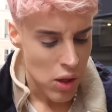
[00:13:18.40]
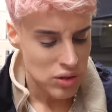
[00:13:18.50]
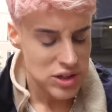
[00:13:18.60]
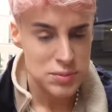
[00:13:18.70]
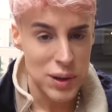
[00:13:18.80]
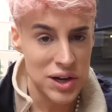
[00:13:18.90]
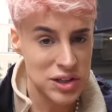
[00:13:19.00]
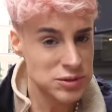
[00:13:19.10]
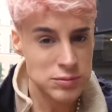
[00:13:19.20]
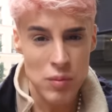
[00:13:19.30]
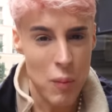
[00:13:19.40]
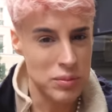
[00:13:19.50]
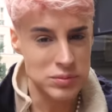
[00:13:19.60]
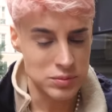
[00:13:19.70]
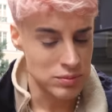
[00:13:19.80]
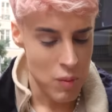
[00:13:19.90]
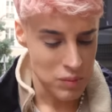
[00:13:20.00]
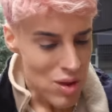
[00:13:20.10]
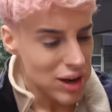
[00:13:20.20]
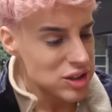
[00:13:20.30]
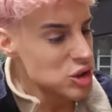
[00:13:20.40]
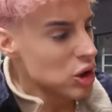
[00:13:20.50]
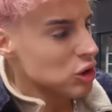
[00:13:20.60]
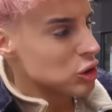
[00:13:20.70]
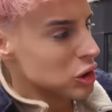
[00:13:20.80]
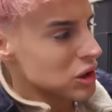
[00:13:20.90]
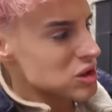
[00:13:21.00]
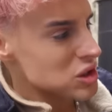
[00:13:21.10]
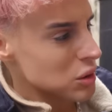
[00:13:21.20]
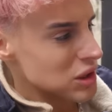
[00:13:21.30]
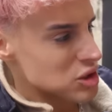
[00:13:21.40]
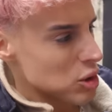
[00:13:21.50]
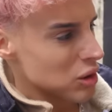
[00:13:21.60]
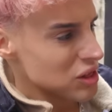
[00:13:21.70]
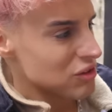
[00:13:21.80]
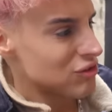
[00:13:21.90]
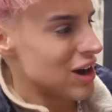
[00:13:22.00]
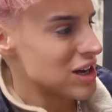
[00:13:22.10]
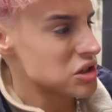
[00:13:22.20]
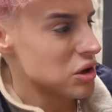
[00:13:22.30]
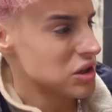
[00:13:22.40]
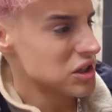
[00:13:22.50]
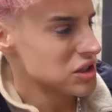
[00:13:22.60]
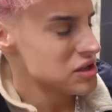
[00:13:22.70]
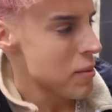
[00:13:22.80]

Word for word: This bacon, mm, it's not cooked, so it's got all the fat on it.